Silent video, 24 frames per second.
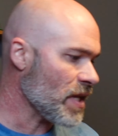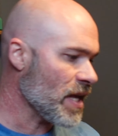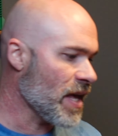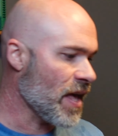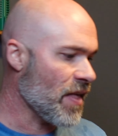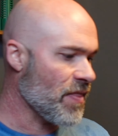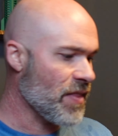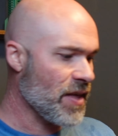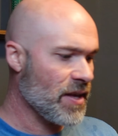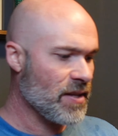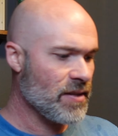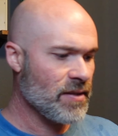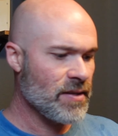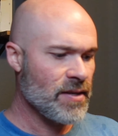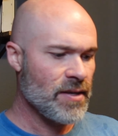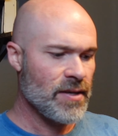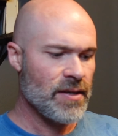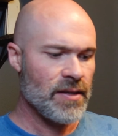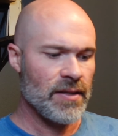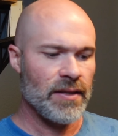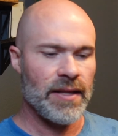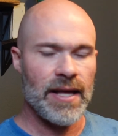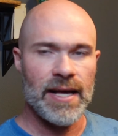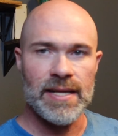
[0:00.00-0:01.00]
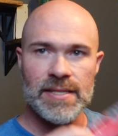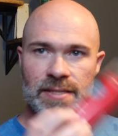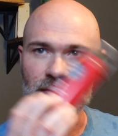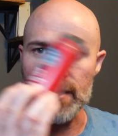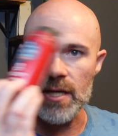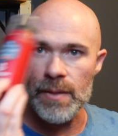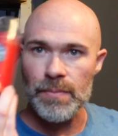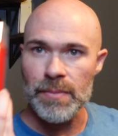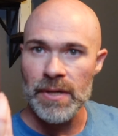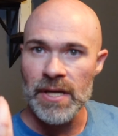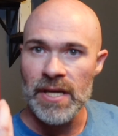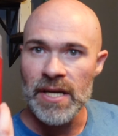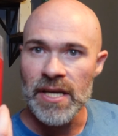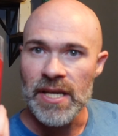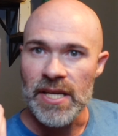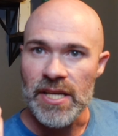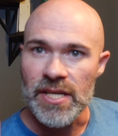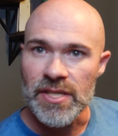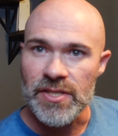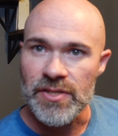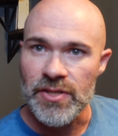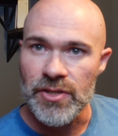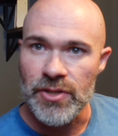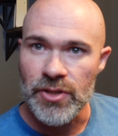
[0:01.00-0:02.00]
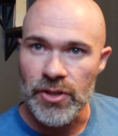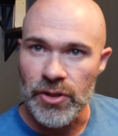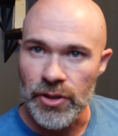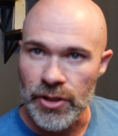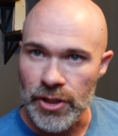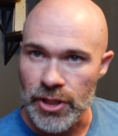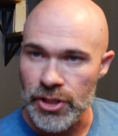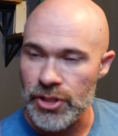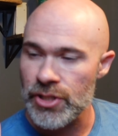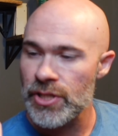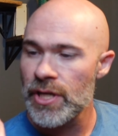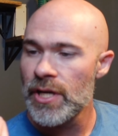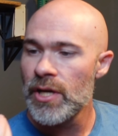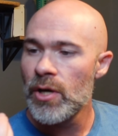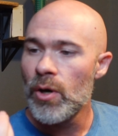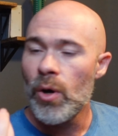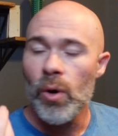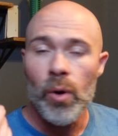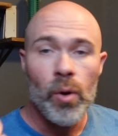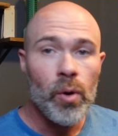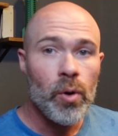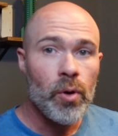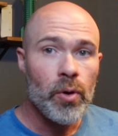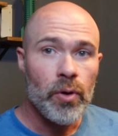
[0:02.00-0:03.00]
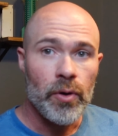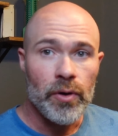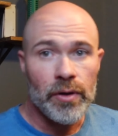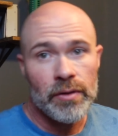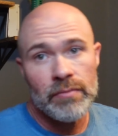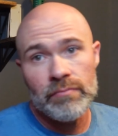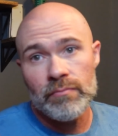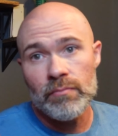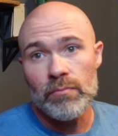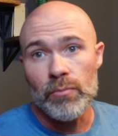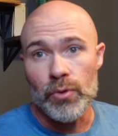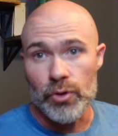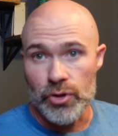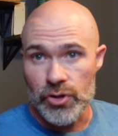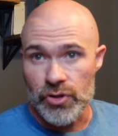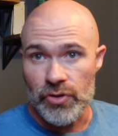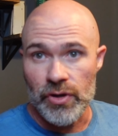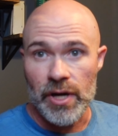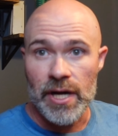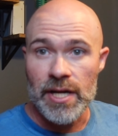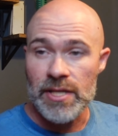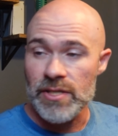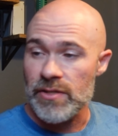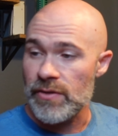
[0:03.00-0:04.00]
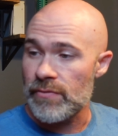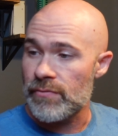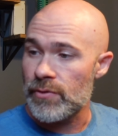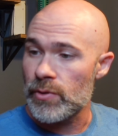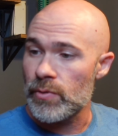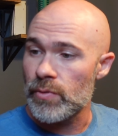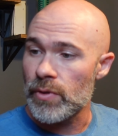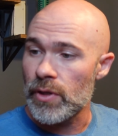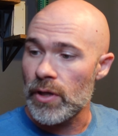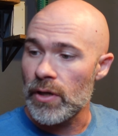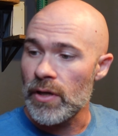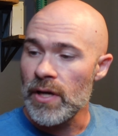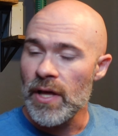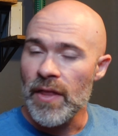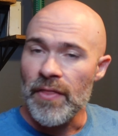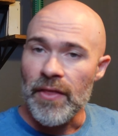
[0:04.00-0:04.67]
And then last up is the Nourish, or moisturize if you will.